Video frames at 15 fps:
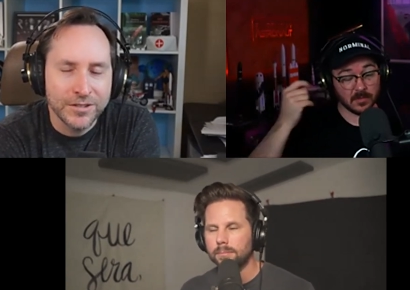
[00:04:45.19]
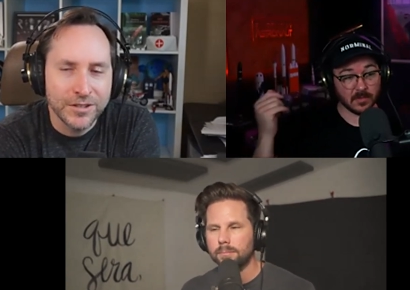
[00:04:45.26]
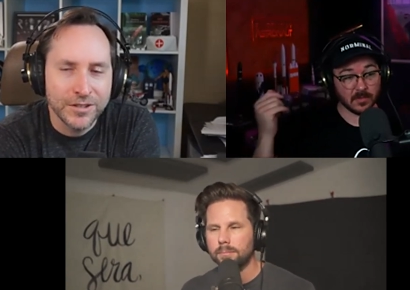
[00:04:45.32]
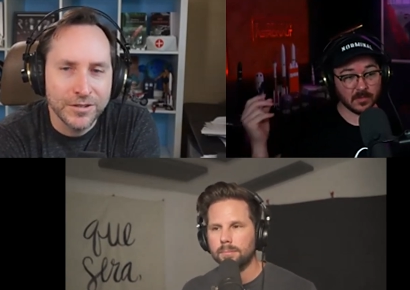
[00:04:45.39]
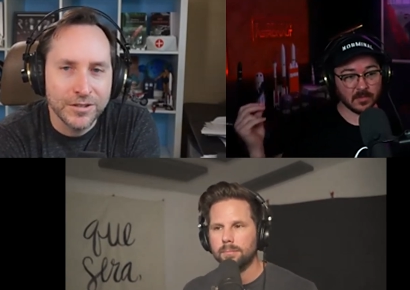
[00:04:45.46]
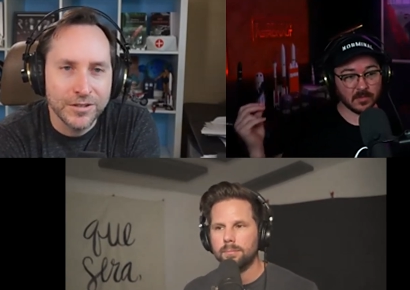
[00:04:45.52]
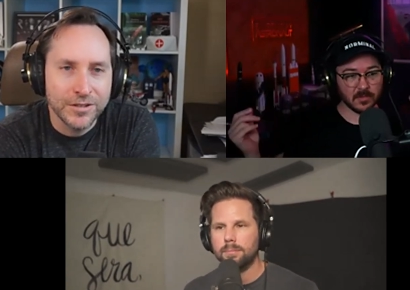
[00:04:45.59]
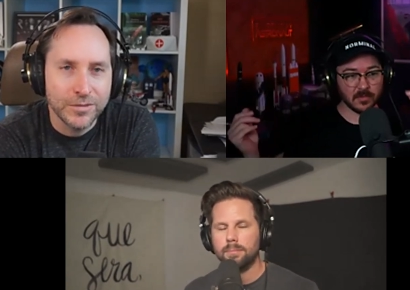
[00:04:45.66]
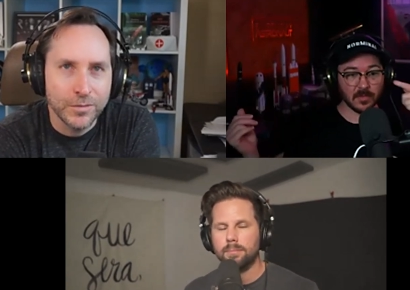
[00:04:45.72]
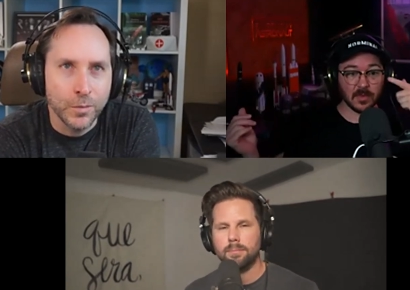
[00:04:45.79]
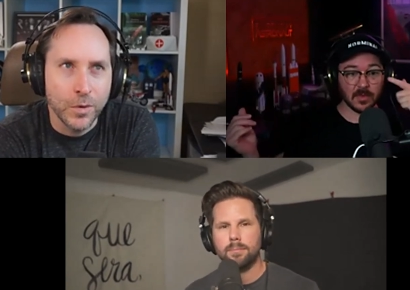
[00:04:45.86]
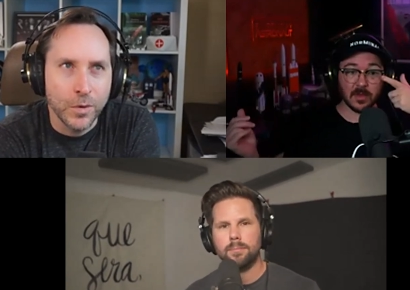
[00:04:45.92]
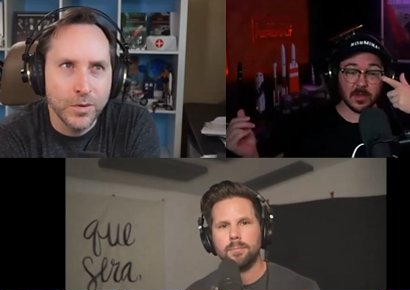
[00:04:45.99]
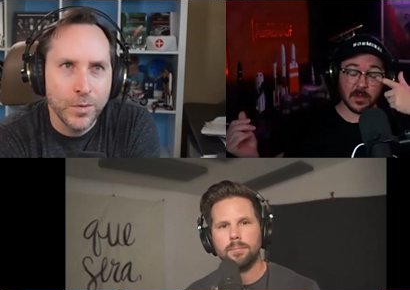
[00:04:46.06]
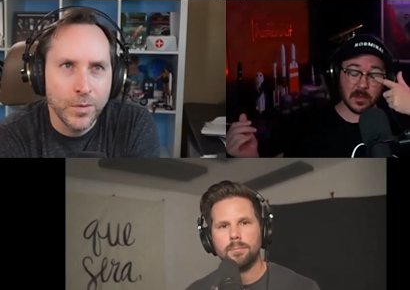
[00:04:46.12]
Speaker 1: There's a, there's
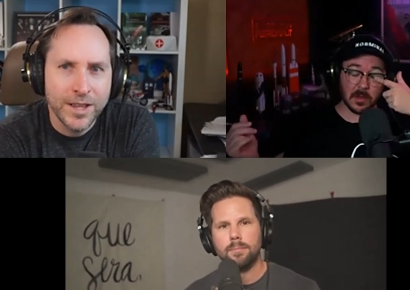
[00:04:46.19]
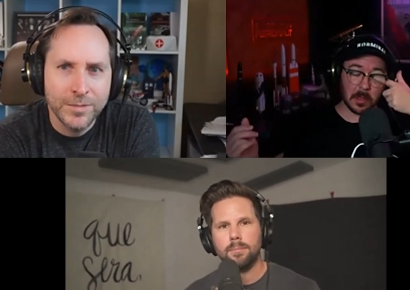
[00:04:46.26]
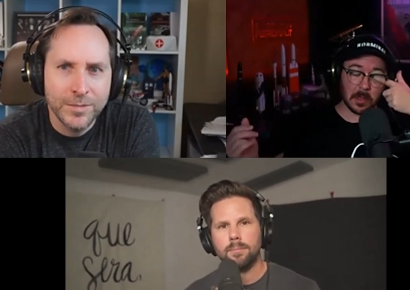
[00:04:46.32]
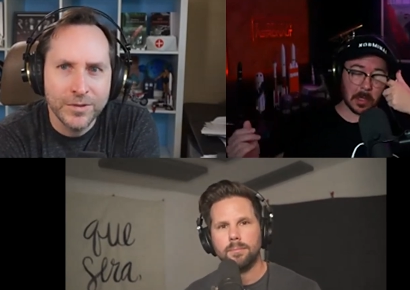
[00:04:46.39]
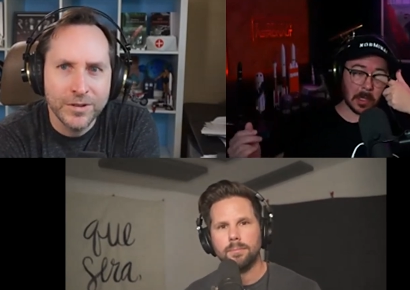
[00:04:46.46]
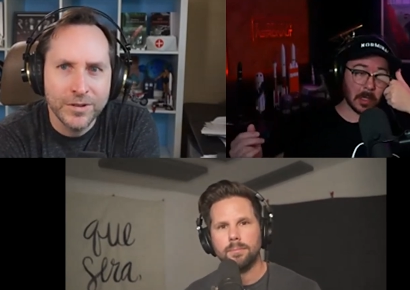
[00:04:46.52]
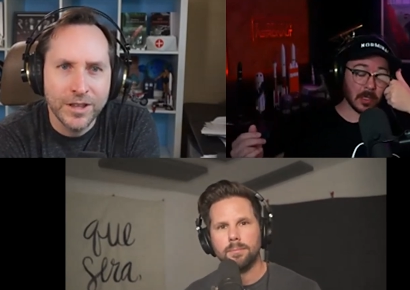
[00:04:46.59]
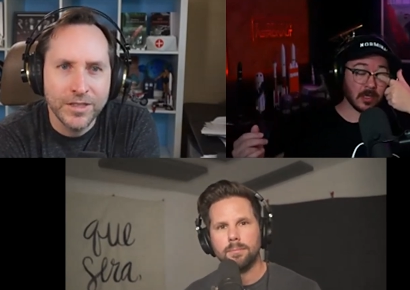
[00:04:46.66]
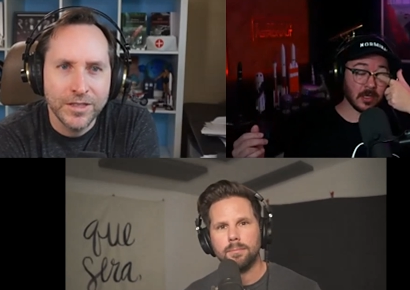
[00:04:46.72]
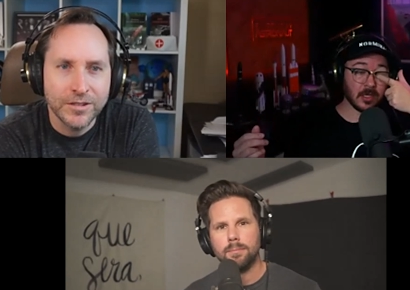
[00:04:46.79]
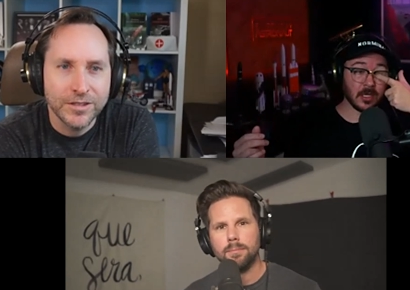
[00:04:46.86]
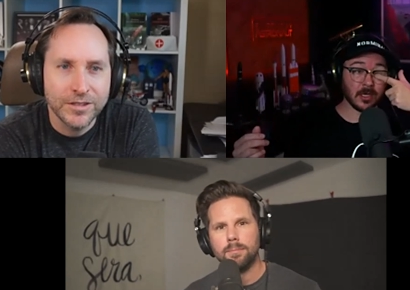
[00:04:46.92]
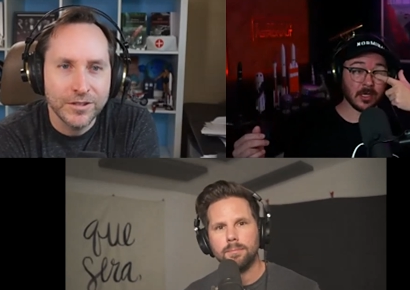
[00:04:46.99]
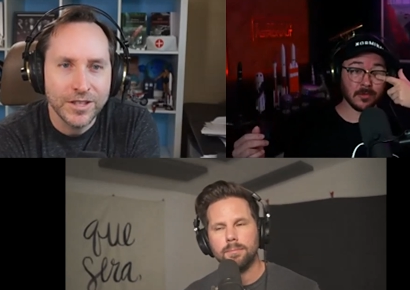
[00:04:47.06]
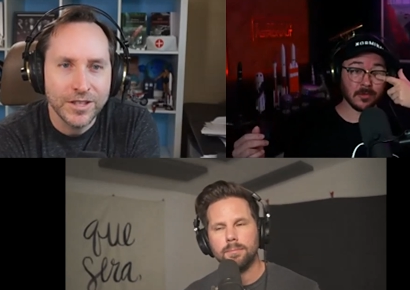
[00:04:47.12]
OneWeb or yeah.
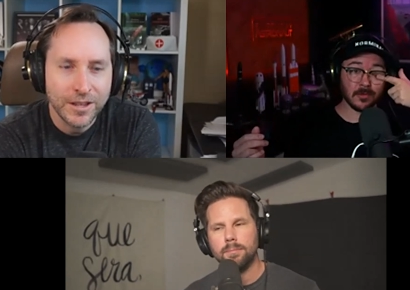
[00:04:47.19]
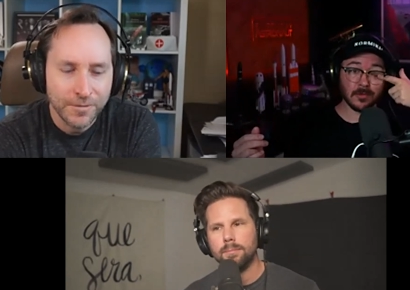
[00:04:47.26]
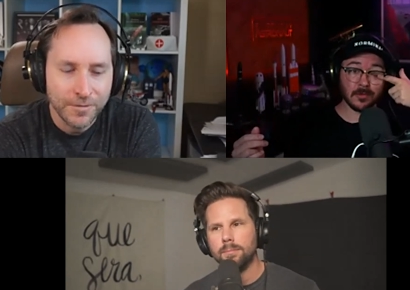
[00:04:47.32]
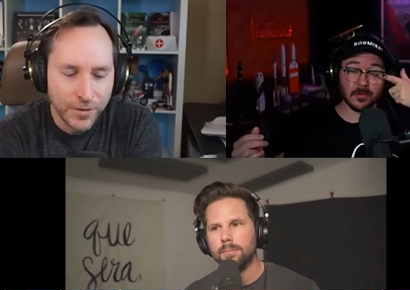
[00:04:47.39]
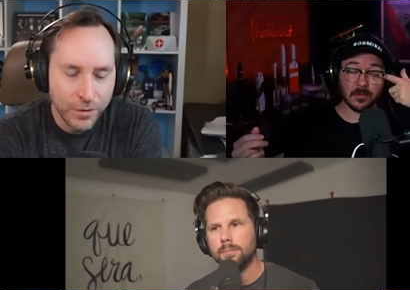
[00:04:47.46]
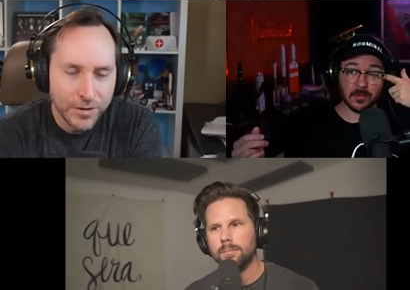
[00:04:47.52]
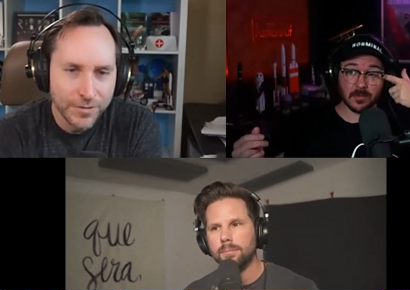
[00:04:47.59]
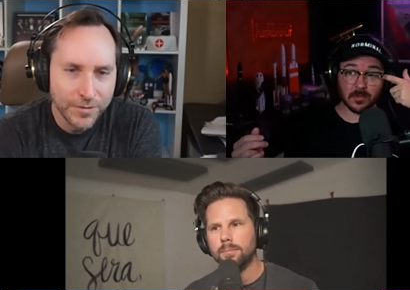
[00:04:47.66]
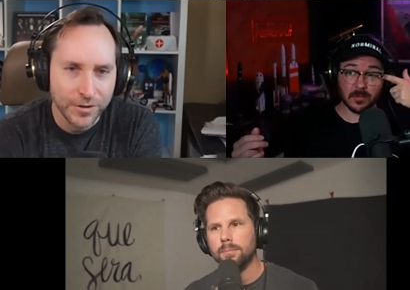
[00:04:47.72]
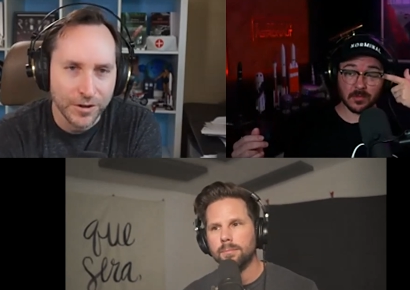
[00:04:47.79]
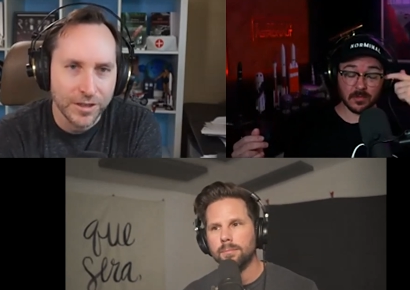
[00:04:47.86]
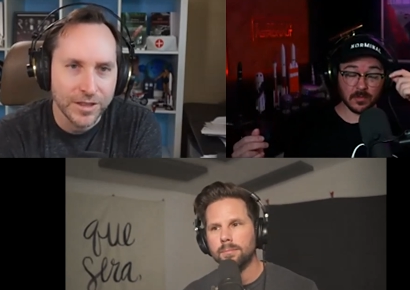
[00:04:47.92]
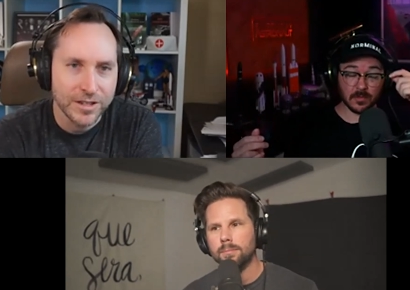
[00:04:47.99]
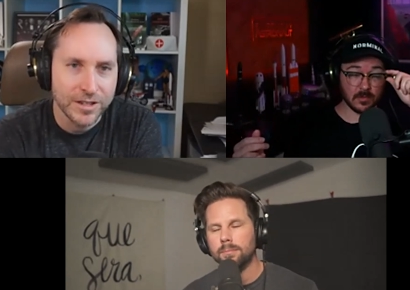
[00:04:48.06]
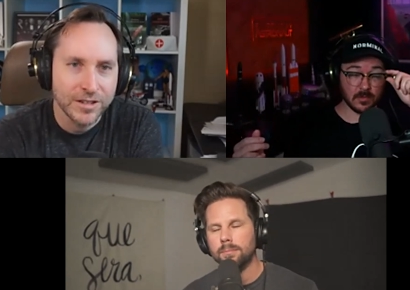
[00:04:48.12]
another. There's like a few
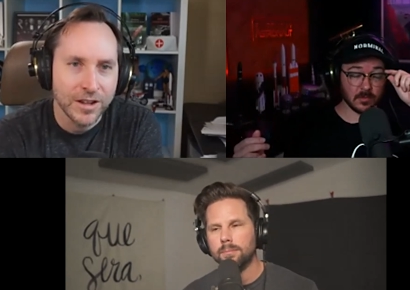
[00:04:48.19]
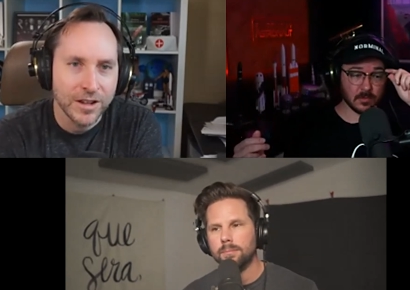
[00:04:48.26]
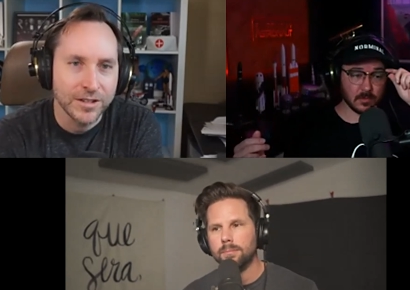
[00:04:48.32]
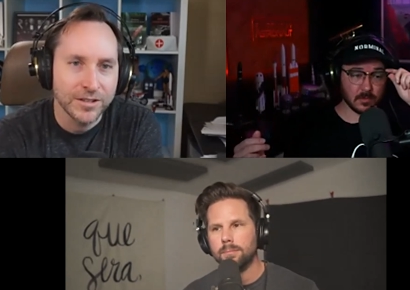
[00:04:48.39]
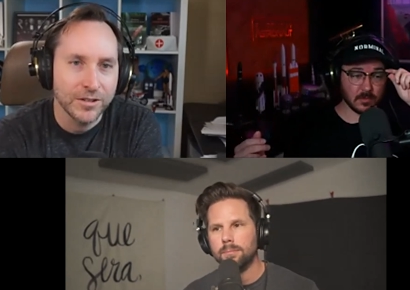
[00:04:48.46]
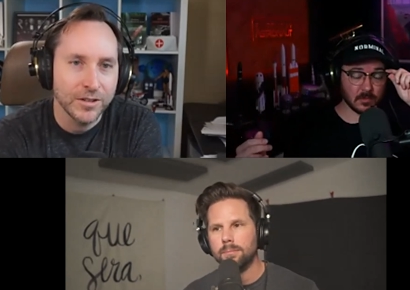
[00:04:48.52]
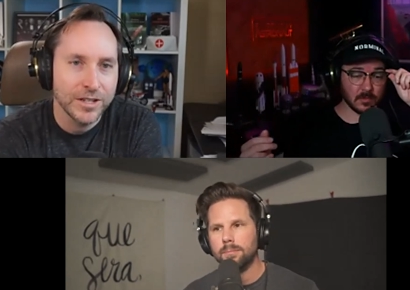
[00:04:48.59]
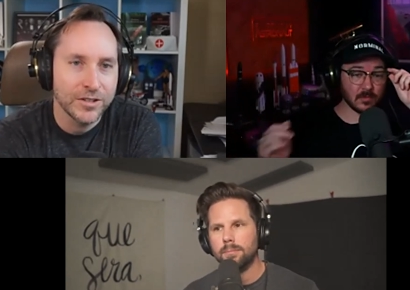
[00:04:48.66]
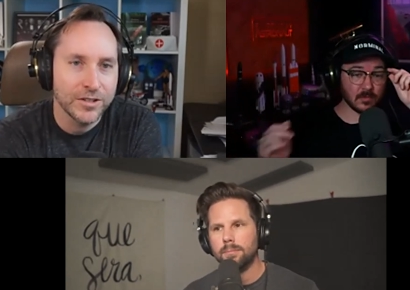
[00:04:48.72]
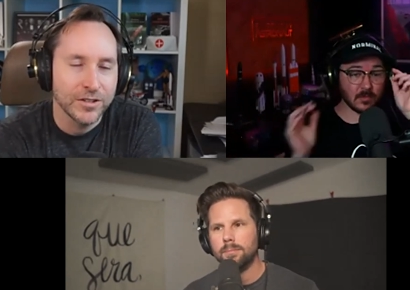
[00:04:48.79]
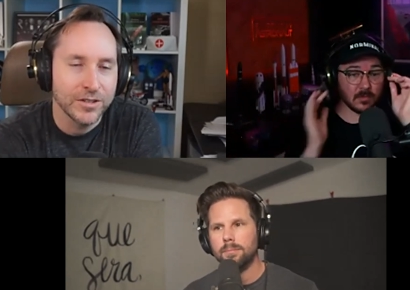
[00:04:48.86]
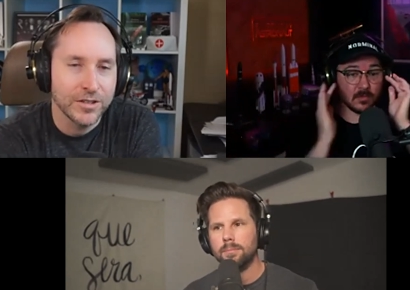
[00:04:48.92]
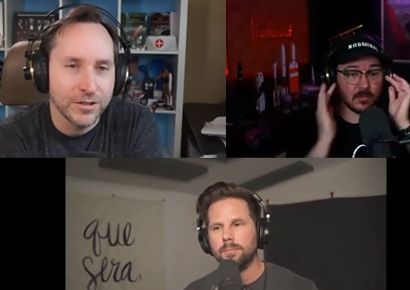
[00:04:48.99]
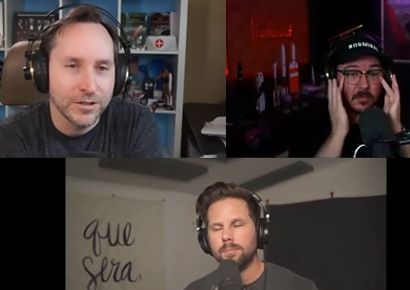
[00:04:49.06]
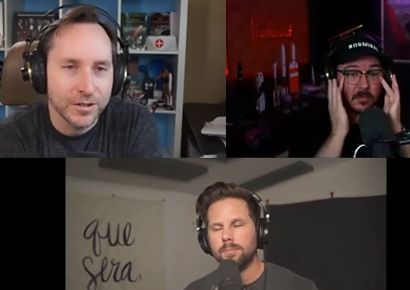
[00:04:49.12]
different of these
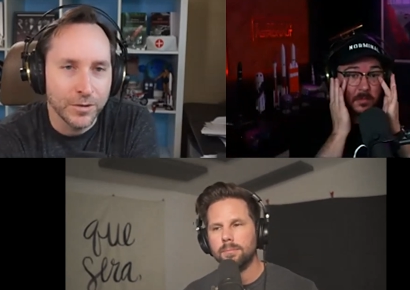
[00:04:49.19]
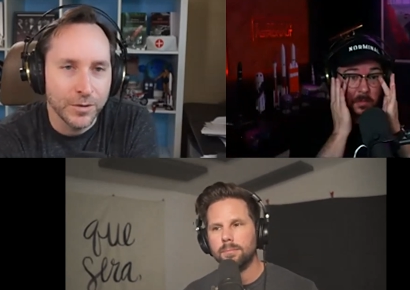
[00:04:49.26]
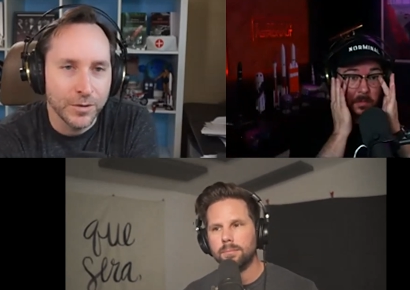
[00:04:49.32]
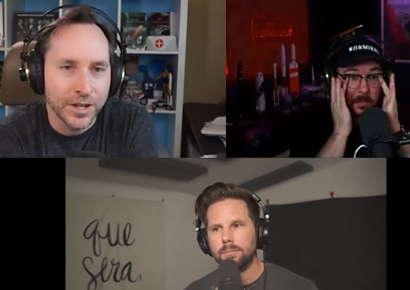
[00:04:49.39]
constellations mm-hmm. that are